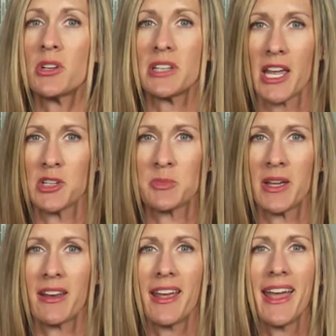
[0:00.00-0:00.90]

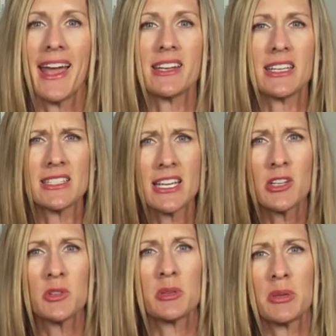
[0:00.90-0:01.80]
engagement and
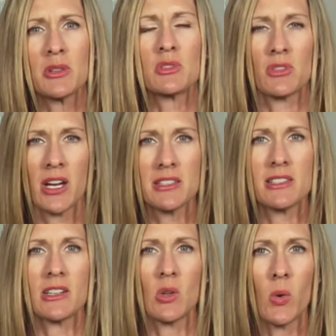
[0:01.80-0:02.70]
continue to build trust
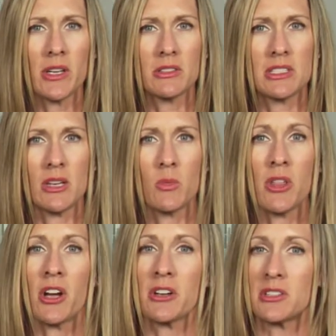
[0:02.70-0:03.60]
and loyalty
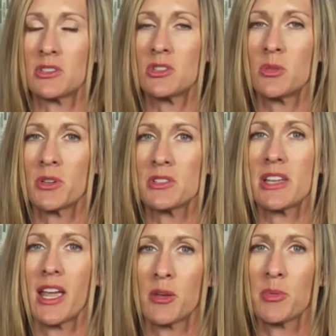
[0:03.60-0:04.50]
with our consumers
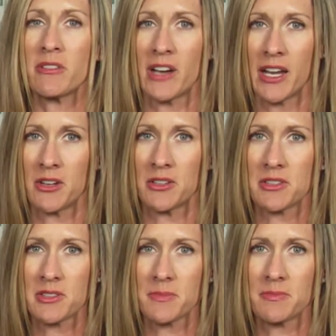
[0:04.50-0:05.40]
and
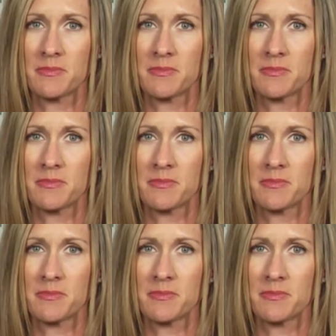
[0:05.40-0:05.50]
providers.